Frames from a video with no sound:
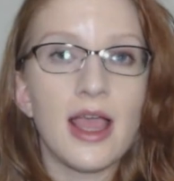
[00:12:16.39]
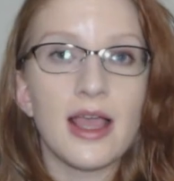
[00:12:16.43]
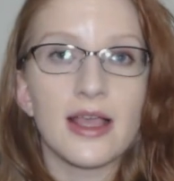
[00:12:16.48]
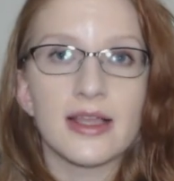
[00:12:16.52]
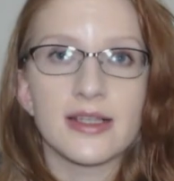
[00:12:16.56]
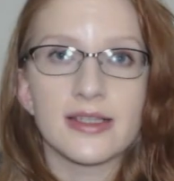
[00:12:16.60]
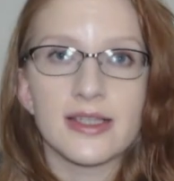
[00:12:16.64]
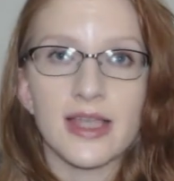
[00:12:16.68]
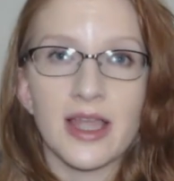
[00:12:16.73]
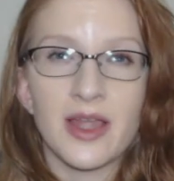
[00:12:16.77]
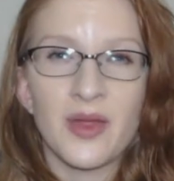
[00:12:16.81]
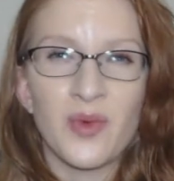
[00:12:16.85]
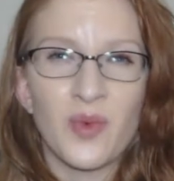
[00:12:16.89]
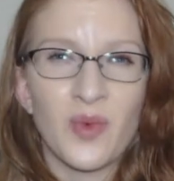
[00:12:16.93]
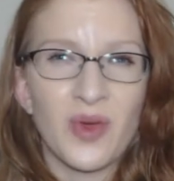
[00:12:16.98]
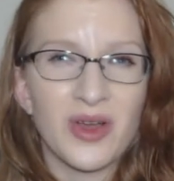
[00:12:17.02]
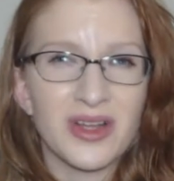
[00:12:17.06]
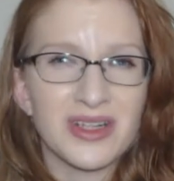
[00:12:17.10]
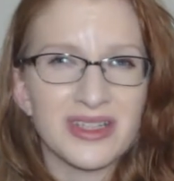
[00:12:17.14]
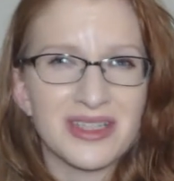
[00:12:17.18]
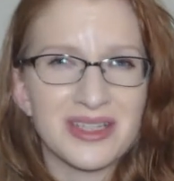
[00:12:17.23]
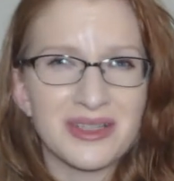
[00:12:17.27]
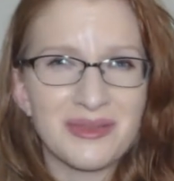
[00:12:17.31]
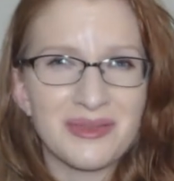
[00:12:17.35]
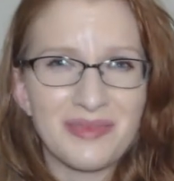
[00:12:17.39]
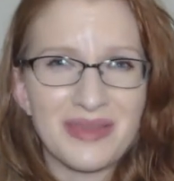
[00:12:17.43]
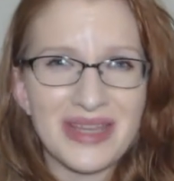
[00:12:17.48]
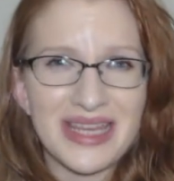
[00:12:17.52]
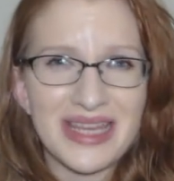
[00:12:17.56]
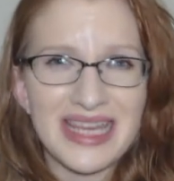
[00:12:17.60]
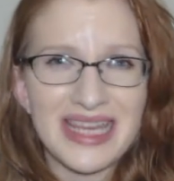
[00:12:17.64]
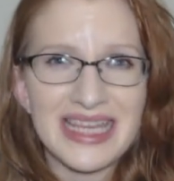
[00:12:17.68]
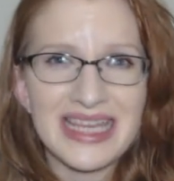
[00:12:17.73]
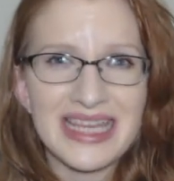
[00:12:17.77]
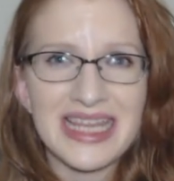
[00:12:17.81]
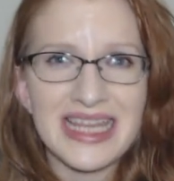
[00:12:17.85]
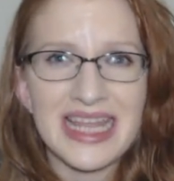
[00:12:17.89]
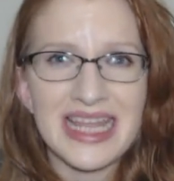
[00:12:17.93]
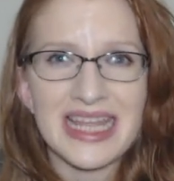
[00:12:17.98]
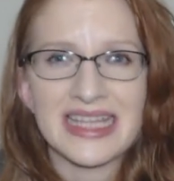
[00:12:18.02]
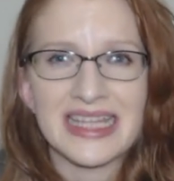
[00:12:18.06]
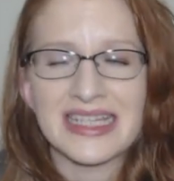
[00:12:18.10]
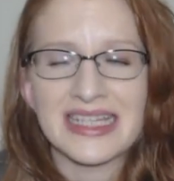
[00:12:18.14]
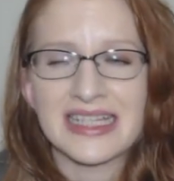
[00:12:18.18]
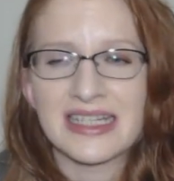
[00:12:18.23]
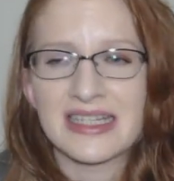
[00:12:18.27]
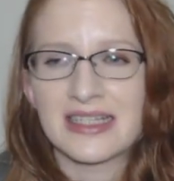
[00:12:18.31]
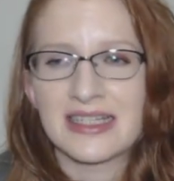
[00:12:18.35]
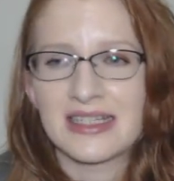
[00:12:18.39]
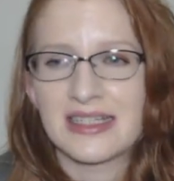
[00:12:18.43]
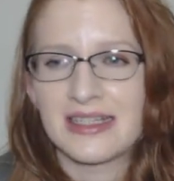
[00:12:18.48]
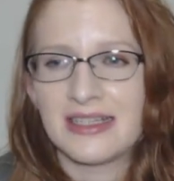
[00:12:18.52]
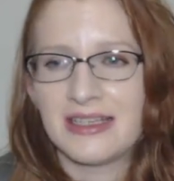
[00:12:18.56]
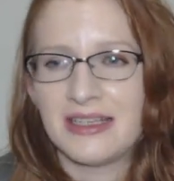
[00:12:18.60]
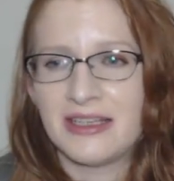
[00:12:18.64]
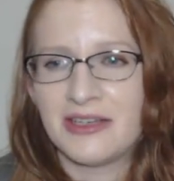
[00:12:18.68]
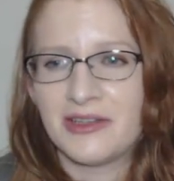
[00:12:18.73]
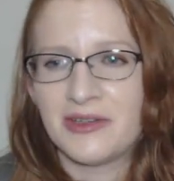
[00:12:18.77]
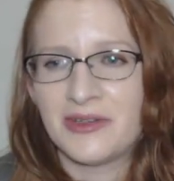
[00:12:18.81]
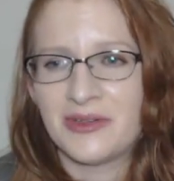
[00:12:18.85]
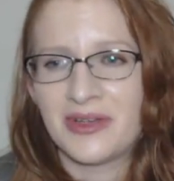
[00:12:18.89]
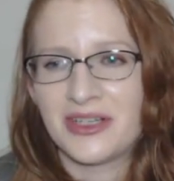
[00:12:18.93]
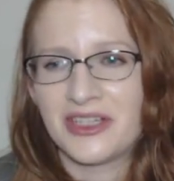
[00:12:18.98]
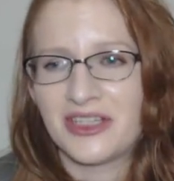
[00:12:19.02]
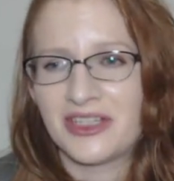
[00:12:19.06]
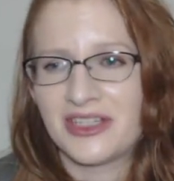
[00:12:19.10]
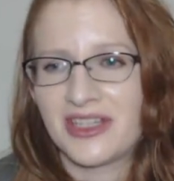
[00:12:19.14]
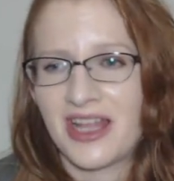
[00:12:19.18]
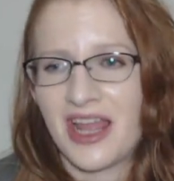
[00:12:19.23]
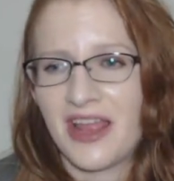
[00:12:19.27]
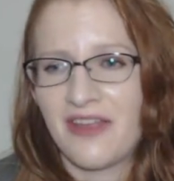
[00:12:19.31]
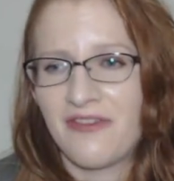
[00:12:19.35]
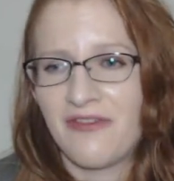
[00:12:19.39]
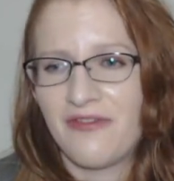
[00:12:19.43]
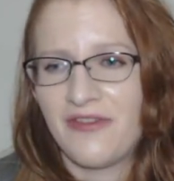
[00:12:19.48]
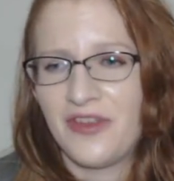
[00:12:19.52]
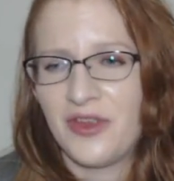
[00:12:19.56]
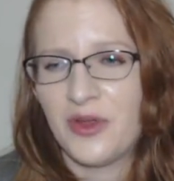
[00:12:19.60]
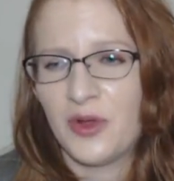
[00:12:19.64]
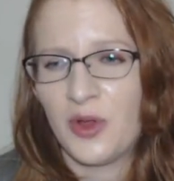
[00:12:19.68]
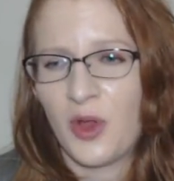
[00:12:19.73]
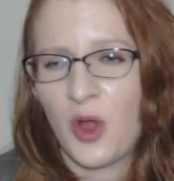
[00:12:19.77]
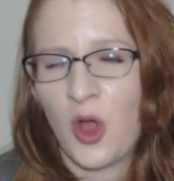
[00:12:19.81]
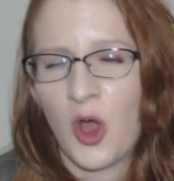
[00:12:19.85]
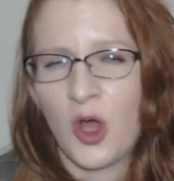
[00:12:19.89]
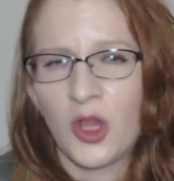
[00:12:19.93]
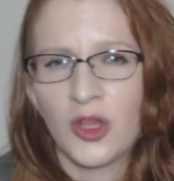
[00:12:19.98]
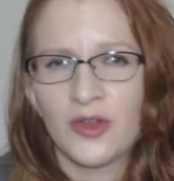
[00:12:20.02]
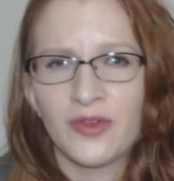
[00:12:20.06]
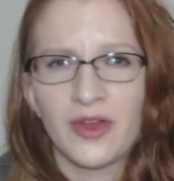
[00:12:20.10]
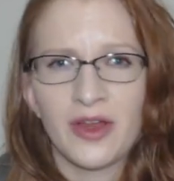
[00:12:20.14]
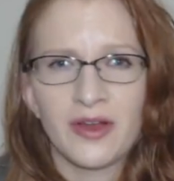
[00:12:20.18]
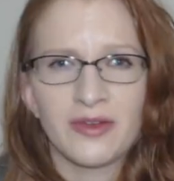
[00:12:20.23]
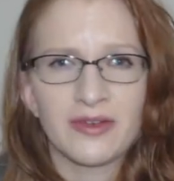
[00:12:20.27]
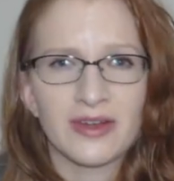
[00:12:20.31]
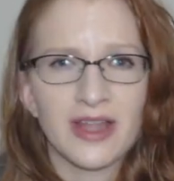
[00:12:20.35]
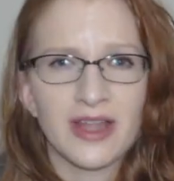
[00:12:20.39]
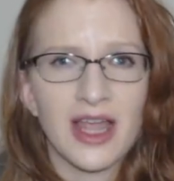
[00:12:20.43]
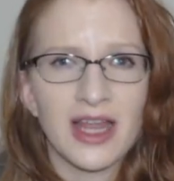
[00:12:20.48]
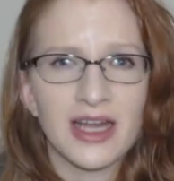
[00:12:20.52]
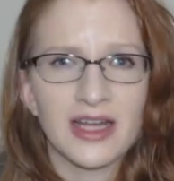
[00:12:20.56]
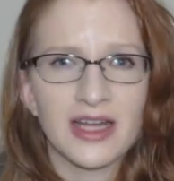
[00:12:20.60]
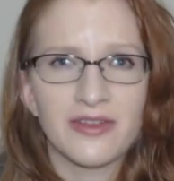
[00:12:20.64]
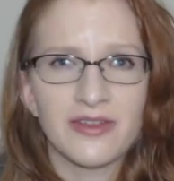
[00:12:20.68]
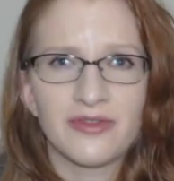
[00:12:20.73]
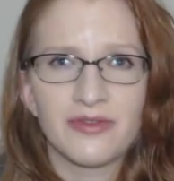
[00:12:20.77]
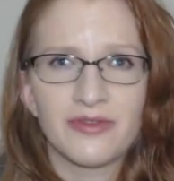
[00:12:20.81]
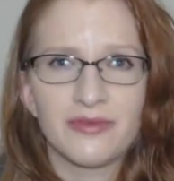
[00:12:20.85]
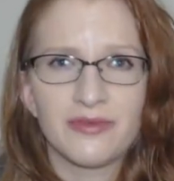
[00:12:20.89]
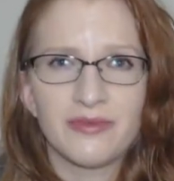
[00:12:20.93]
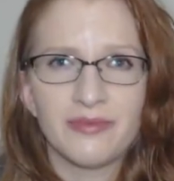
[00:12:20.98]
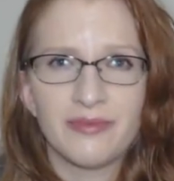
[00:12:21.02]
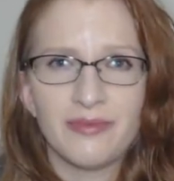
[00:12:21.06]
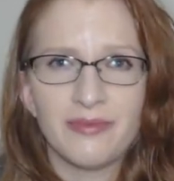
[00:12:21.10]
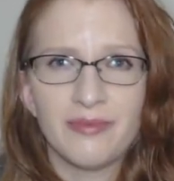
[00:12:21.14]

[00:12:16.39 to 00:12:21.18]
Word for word: as I want to be and you know, I just I feel all around kind of